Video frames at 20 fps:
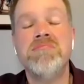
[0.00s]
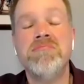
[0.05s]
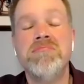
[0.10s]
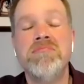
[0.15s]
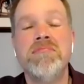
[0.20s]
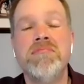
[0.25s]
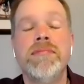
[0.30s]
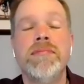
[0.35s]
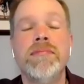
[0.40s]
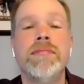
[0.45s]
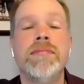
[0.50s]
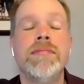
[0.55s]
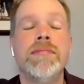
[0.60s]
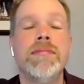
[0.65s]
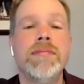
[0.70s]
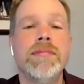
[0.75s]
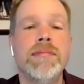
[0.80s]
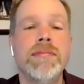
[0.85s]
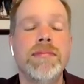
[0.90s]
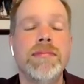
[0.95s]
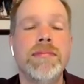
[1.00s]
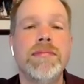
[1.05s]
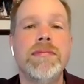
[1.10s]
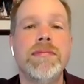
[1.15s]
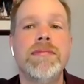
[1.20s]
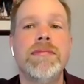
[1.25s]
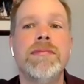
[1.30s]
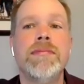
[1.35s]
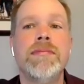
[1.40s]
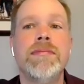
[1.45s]

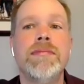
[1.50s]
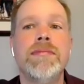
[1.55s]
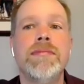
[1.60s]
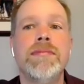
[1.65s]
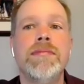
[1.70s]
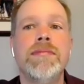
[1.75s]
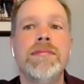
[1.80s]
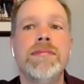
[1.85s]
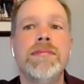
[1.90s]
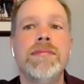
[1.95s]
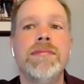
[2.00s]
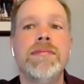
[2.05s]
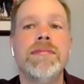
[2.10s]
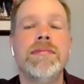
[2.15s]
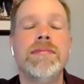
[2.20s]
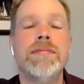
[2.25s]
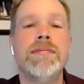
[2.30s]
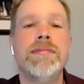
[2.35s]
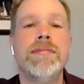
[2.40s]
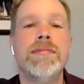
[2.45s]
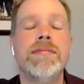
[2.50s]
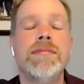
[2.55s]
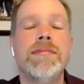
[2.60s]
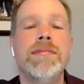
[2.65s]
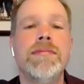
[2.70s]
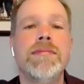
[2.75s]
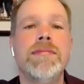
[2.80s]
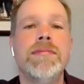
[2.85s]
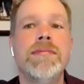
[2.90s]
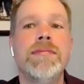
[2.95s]

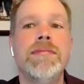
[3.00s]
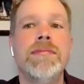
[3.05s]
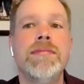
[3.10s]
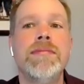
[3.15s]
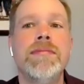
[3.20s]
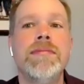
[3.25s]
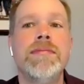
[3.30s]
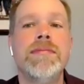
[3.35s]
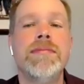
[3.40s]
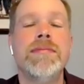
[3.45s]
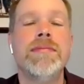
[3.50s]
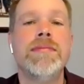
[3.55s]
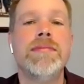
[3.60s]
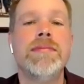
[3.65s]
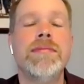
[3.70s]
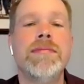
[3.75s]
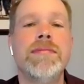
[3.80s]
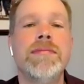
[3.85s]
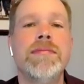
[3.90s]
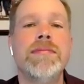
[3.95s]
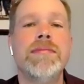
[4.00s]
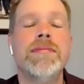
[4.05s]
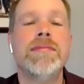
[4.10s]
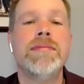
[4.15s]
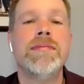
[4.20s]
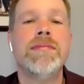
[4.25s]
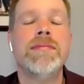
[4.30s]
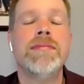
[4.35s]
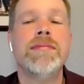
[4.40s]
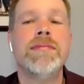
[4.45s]

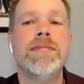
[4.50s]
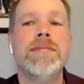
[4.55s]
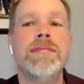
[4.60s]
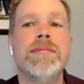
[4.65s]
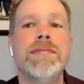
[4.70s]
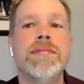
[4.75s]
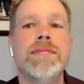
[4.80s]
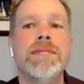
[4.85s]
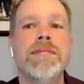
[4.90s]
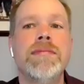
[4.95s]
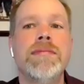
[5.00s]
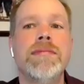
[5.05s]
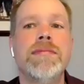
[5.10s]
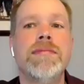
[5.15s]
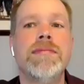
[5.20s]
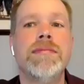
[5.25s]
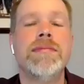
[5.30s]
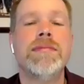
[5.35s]
No words are spoken by the person on screen.